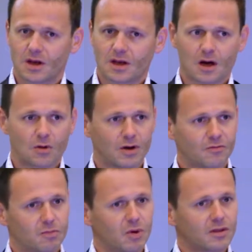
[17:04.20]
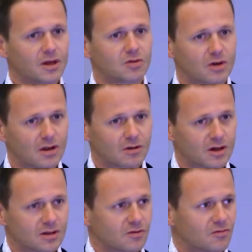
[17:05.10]
Now, if we bring that together,
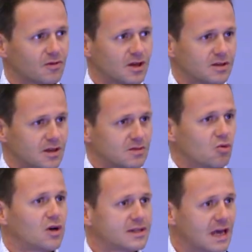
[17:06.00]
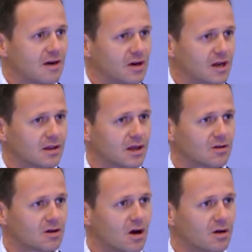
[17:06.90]
it's more or less evident that
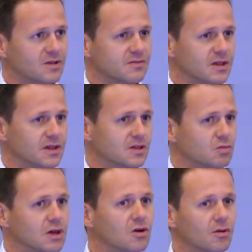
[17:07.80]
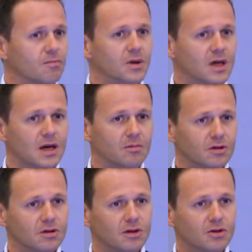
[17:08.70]
autonomous vehicles will not be
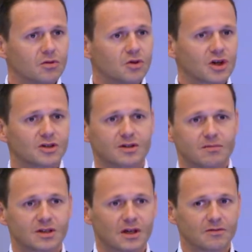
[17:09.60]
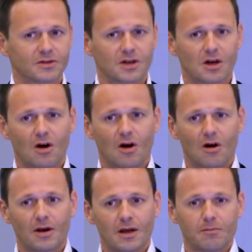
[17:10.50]
able to charge themselves
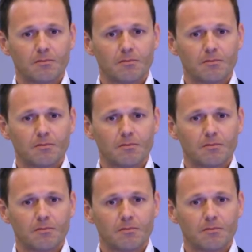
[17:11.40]
on a